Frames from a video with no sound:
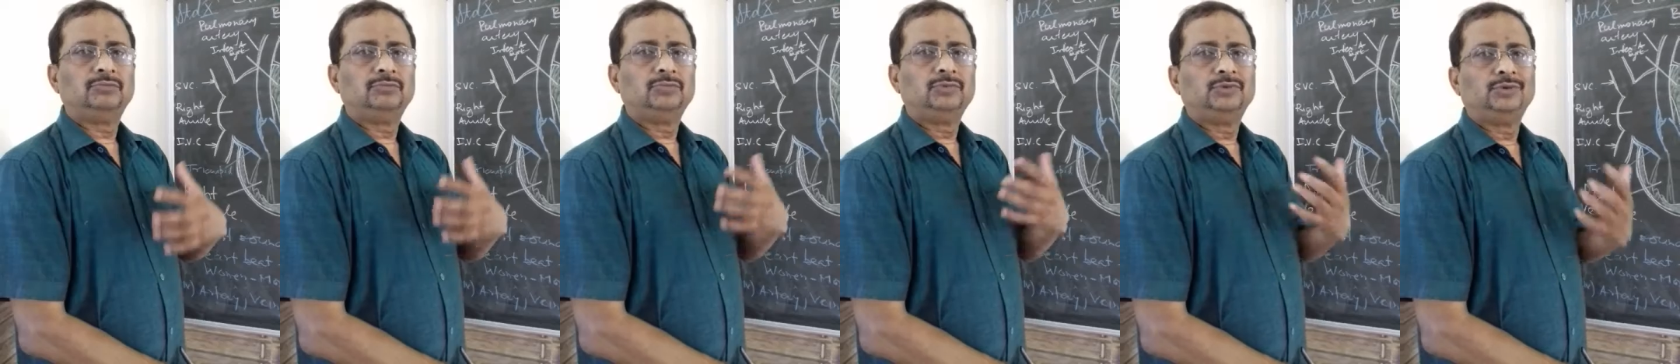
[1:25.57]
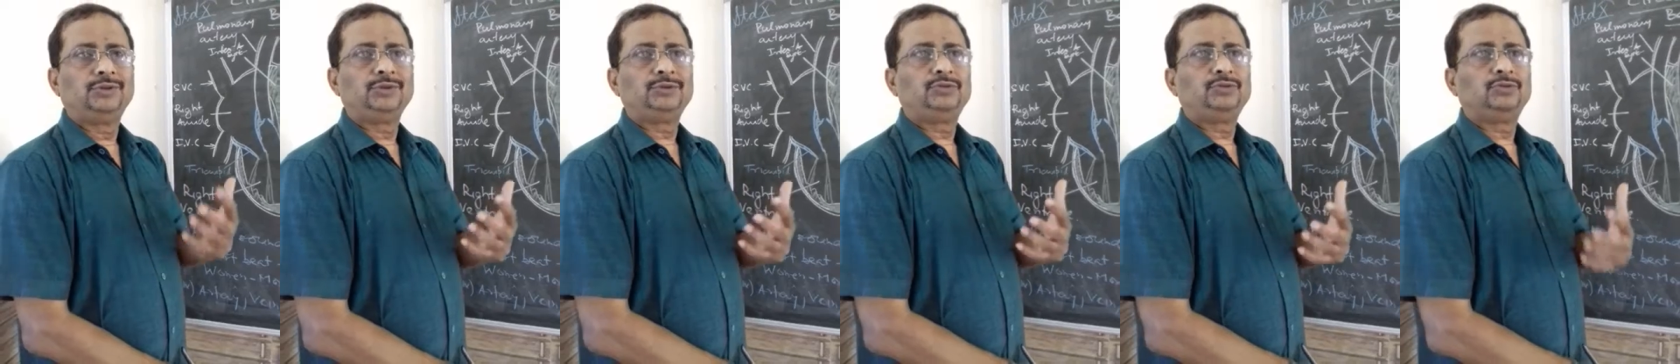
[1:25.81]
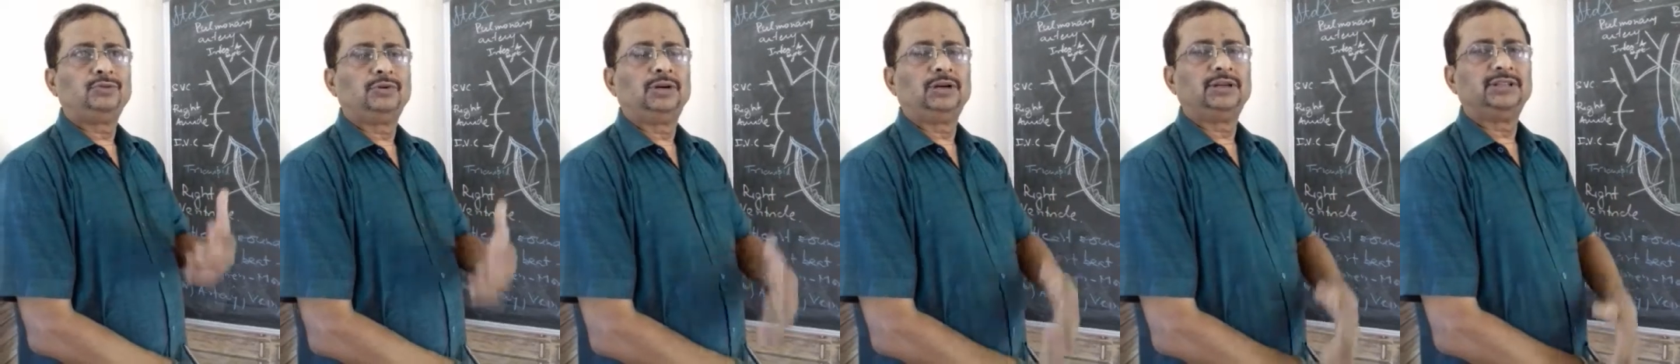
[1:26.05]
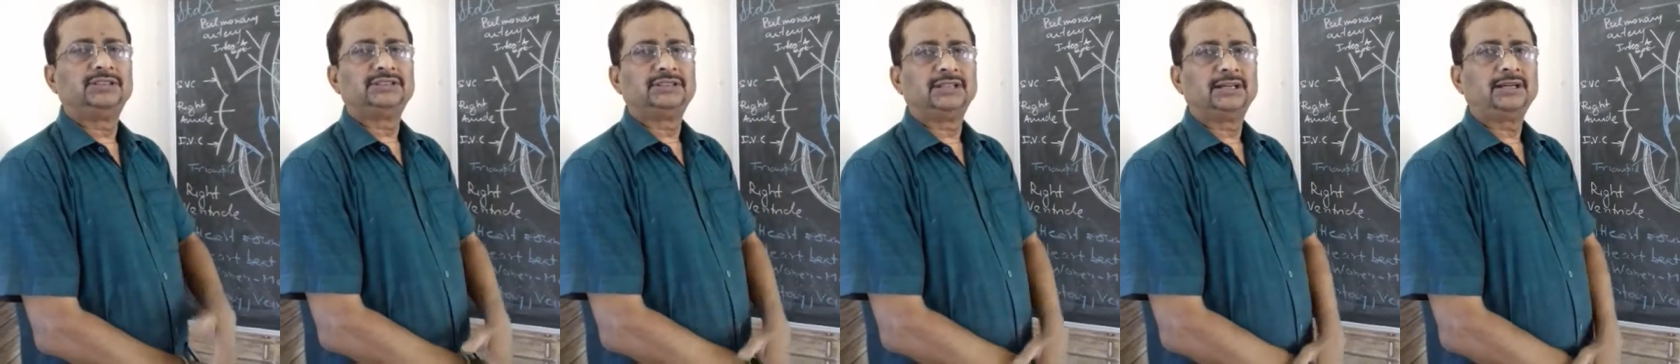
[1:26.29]
more
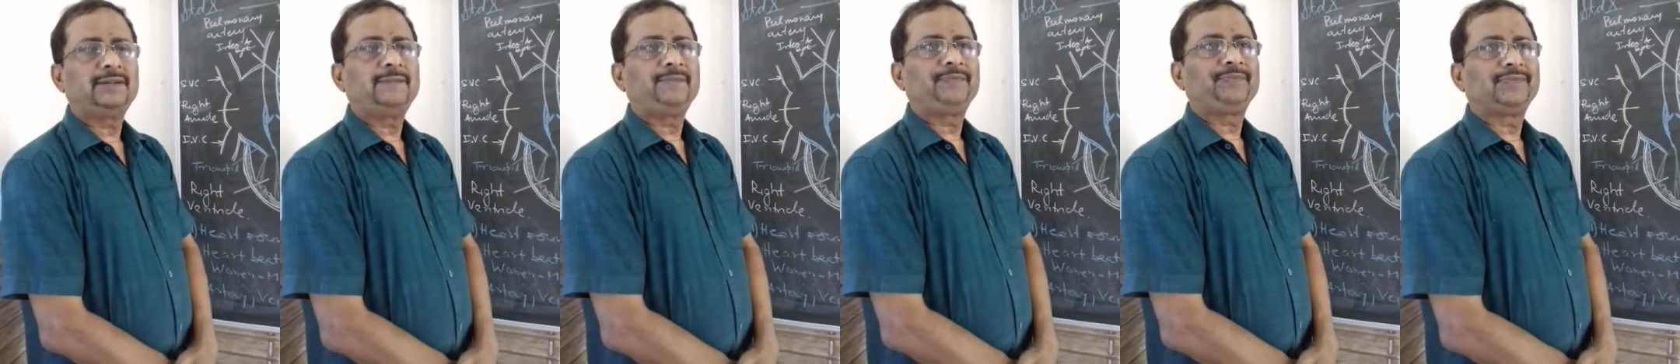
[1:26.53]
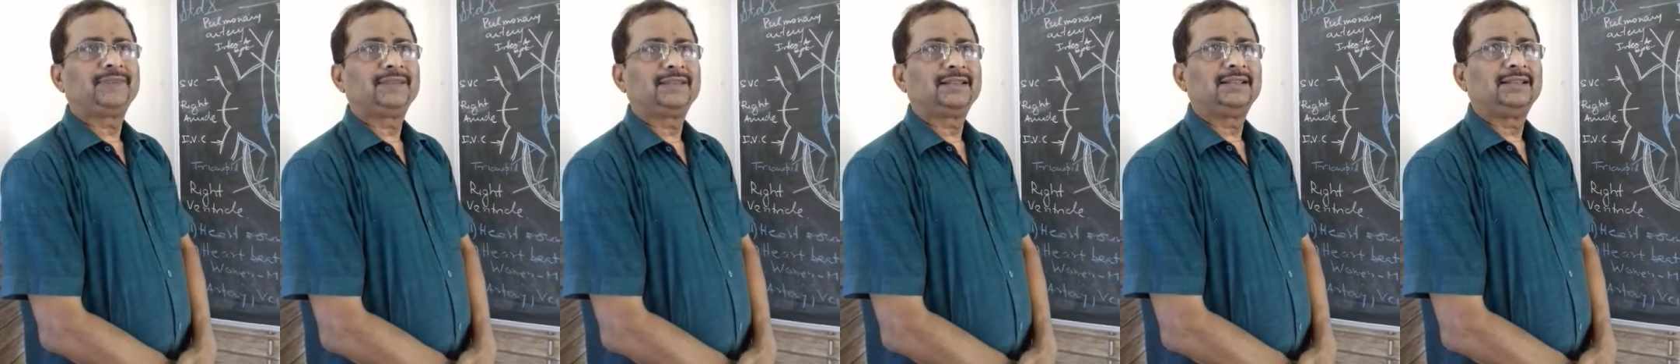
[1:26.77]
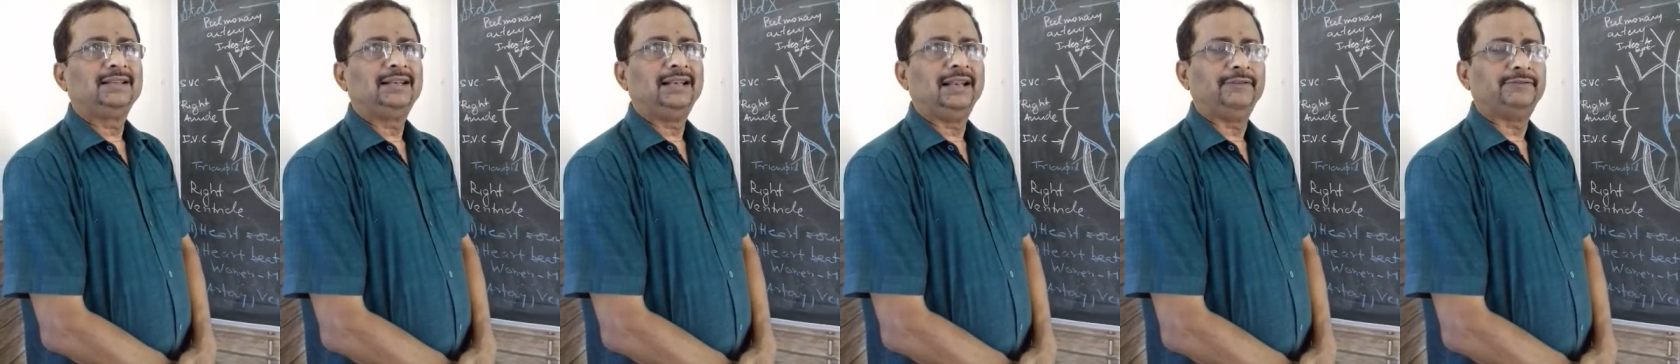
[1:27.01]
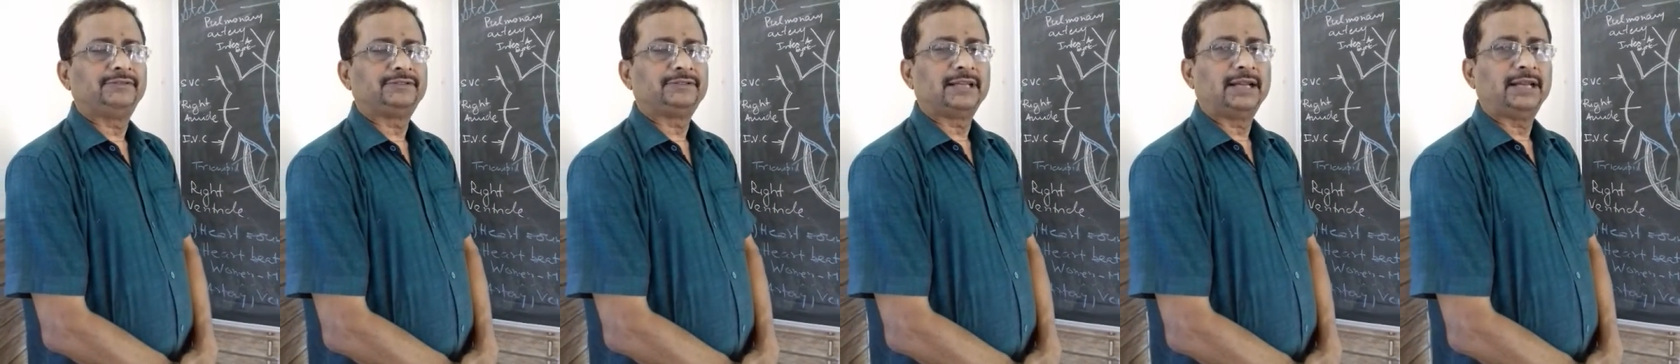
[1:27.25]
towards the
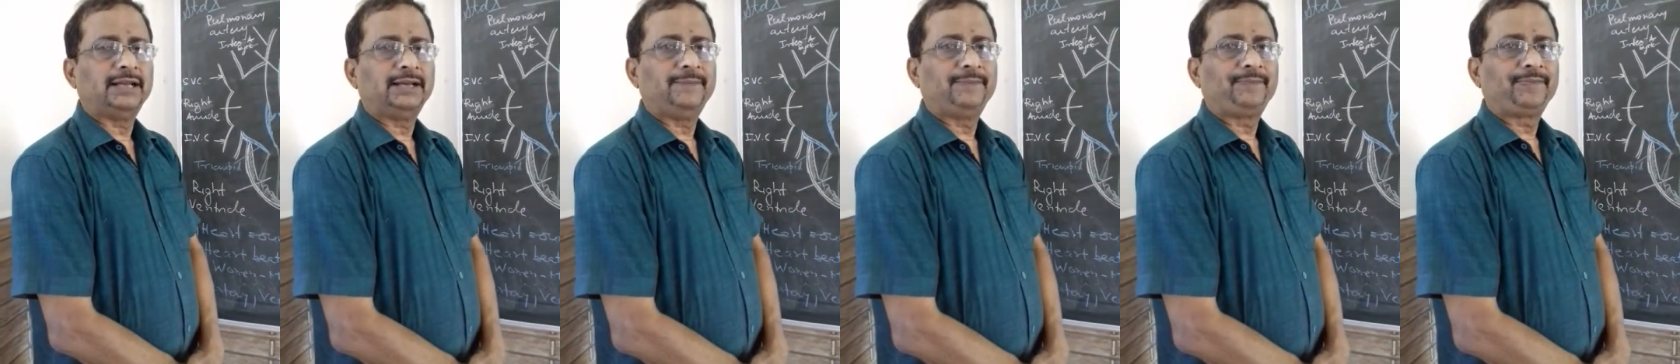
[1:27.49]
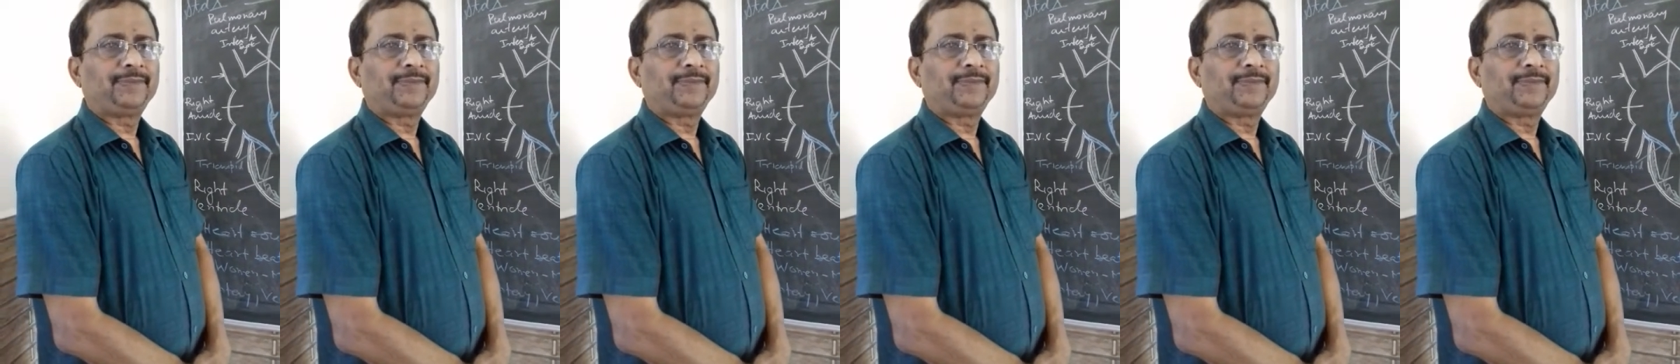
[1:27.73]
left side.